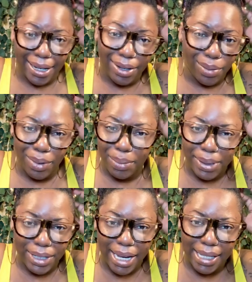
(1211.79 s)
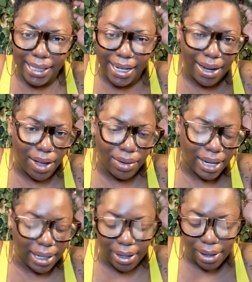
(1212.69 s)
You don't want to be chasing it all
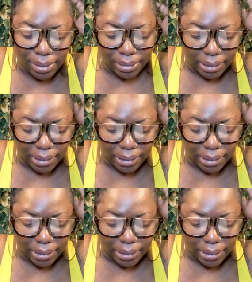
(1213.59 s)
day long.